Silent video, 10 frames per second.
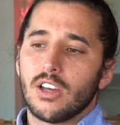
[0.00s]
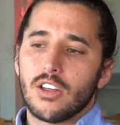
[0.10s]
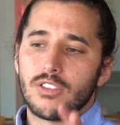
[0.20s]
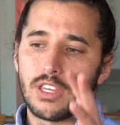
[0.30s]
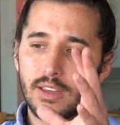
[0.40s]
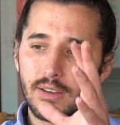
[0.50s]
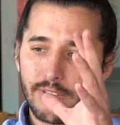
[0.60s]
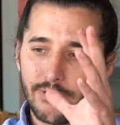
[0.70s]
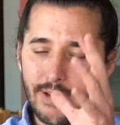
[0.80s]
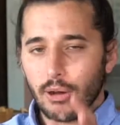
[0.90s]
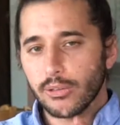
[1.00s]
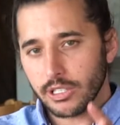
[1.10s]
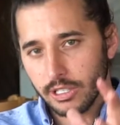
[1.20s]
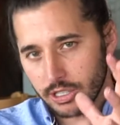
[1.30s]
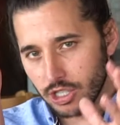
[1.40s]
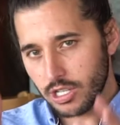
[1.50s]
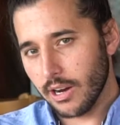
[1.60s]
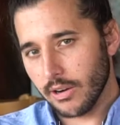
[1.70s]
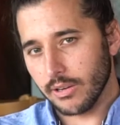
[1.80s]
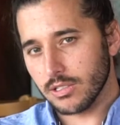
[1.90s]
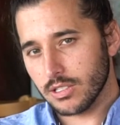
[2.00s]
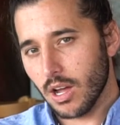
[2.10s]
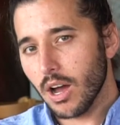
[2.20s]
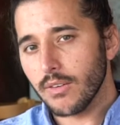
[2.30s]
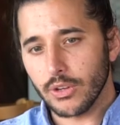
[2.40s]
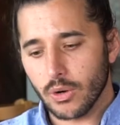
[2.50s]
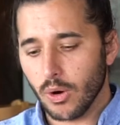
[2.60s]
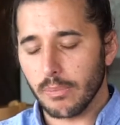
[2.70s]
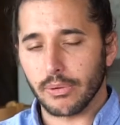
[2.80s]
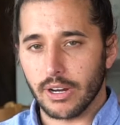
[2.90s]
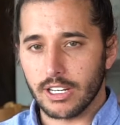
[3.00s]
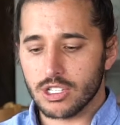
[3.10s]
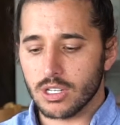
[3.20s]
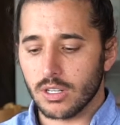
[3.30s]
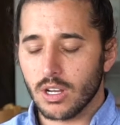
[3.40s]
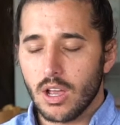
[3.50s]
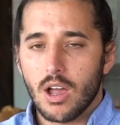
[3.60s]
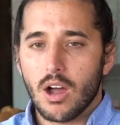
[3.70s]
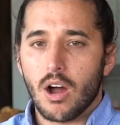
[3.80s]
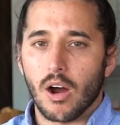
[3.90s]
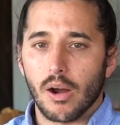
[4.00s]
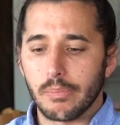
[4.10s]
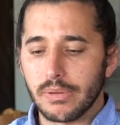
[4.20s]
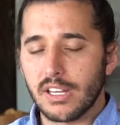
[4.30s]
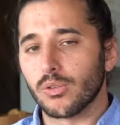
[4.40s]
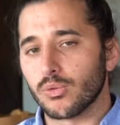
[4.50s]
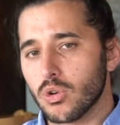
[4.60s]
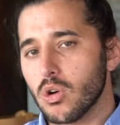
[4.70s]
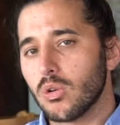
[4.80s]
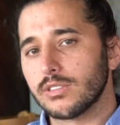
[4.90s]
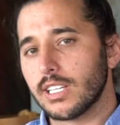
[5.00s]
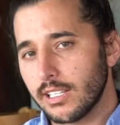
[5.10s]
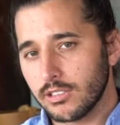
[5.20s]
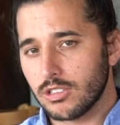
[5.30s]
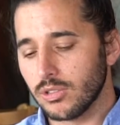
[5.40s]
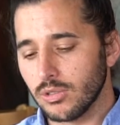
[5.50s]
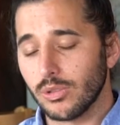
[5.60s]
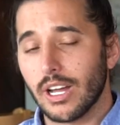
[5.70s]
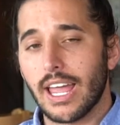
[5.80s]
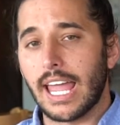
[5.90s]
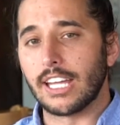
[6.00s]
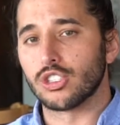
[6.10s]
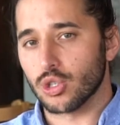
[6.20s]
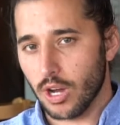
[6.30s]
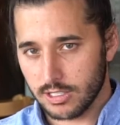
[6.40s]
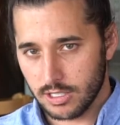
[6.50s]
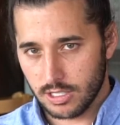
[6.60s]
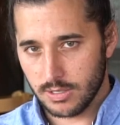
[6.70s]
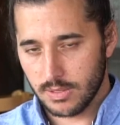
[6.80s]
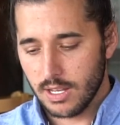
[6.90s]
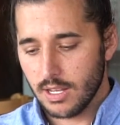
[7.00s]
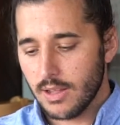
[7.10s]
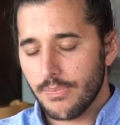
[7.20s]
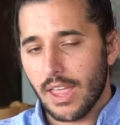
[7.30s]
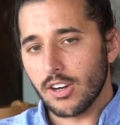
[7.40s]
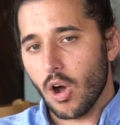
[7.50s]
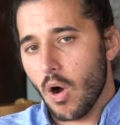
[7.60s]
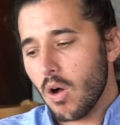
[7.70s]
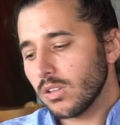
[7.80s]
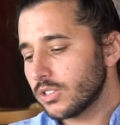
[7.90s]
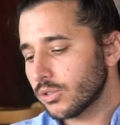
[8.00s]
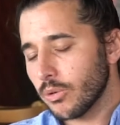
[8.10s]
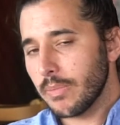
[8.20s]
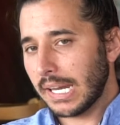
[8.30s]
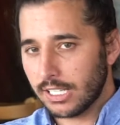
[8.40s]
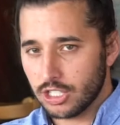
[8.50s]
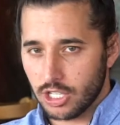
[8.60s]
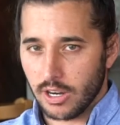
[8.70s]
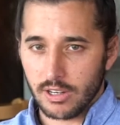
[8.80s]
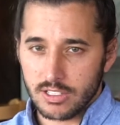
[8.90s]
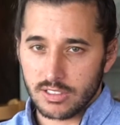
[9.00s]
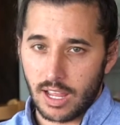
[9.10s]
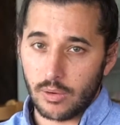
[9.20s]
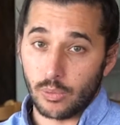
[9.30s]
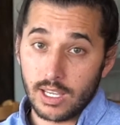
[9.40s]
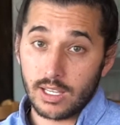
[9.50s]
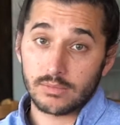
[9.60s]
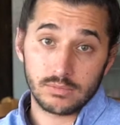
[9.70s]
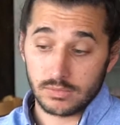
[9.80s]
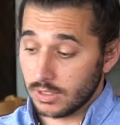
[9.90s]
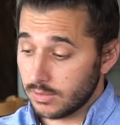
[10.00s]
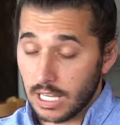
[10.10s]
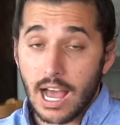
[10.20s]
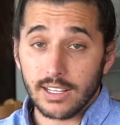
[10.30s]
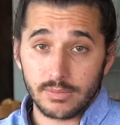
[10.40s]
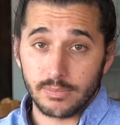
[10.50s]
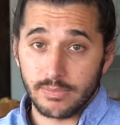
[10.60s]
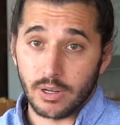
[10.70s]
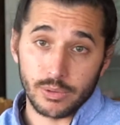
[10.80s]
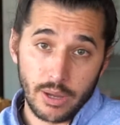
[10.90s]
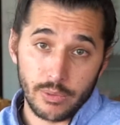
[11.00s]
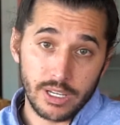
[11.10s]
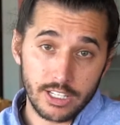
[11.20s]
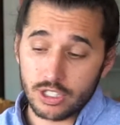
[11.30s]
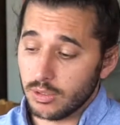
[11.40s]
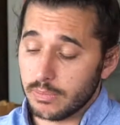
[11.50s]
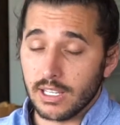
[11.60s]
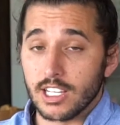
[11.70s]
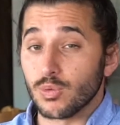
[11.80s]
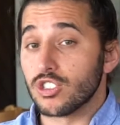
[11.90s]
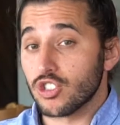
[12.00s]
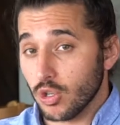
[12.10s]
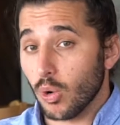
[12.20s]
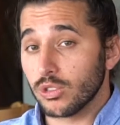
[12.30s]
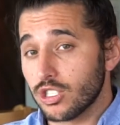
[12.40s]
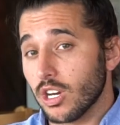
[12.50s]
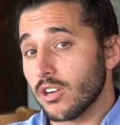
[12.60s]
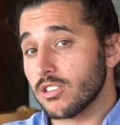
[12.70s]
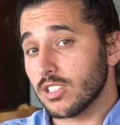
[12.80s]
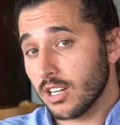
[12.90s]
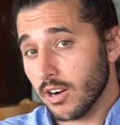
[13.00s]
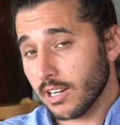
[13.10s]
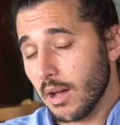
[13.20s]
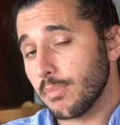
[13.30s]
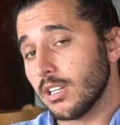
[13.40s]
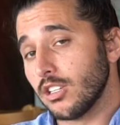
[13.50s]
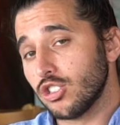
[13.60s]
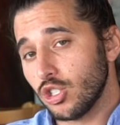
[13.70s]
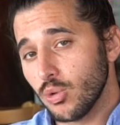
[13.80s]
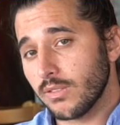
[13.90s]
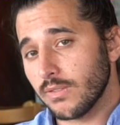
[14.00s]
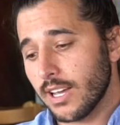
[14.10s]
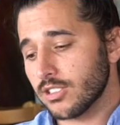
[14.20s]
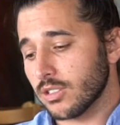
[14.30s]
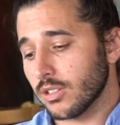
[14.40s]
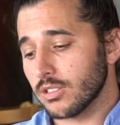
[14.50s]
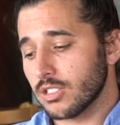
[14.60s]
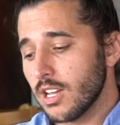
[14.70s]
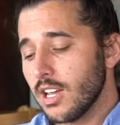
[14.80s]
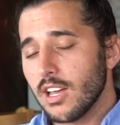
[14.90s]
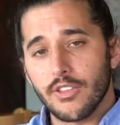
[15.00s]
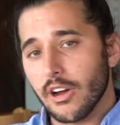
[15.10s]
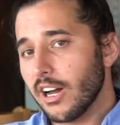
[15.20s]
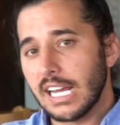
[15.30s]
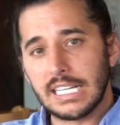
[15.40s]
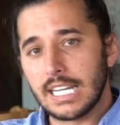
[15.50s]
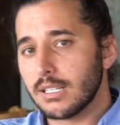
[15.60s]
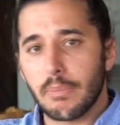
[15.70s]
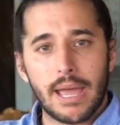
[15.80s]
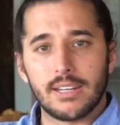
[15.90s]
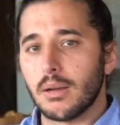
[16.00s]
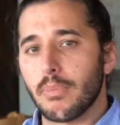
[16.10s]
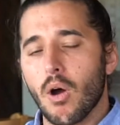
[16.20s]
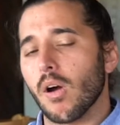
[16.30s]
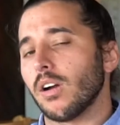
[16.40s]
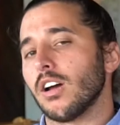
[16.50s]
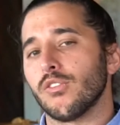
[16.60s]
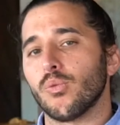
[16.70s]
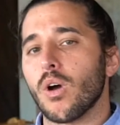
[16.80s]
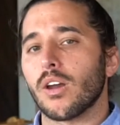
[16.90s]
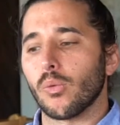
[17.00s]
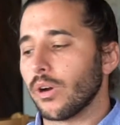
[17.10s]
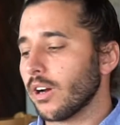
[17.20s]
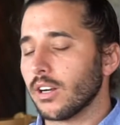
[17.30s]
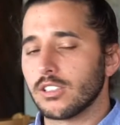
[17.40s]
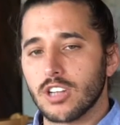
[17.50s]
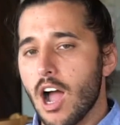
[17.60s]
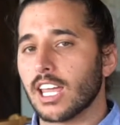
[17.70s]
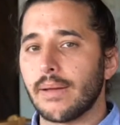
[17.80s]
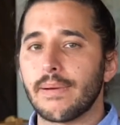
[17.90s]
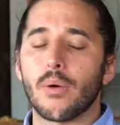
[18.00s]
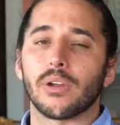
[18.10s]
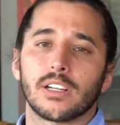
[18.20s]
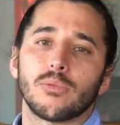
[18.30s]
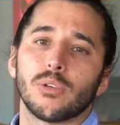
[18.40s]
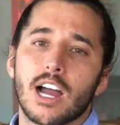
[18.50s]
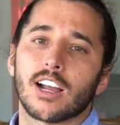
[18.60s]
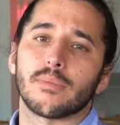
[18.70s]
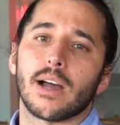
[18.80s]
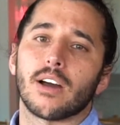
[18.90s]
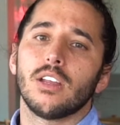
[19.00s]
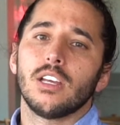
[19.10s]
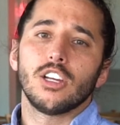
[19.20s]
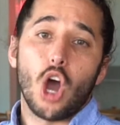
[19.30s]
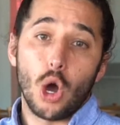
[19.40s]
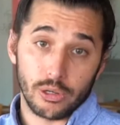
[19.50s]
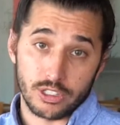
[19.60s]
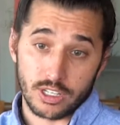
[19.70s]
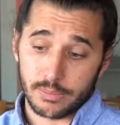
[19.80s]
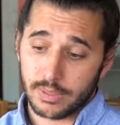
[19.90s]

the founder shares of the corporation are being rolled into a trust. And all of the remaining shares that we got, or that we issued because we sold shares in our company to investors, they're an independent part of what we're talking about when we talk about ownership.